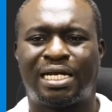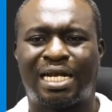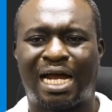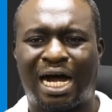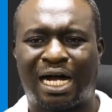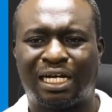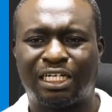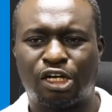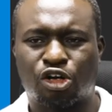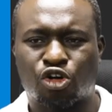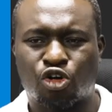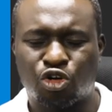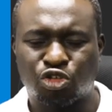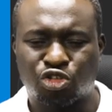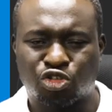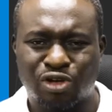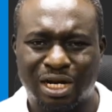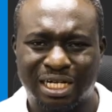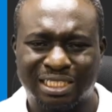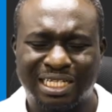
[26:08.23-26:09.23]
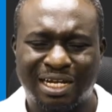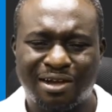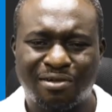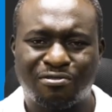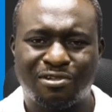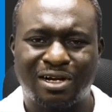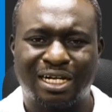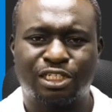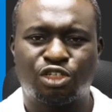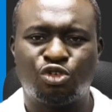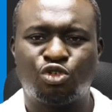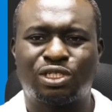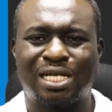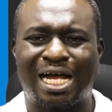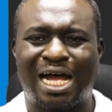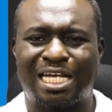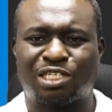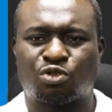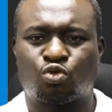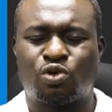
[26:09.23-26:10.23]
Now, the contractile
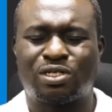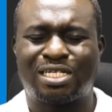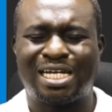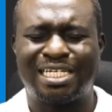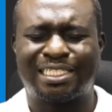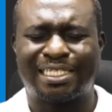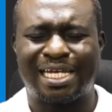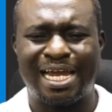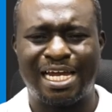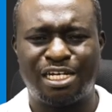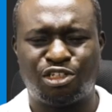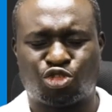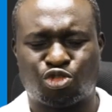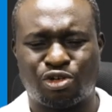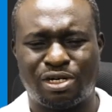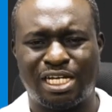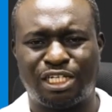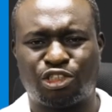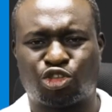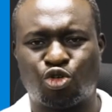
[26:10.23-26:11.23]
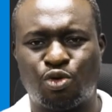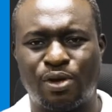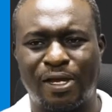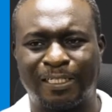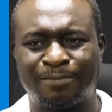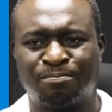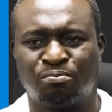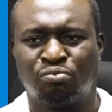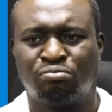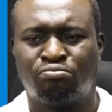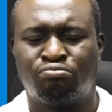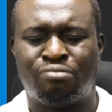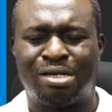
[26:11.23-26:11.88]
vacuoles, as water is entering into it,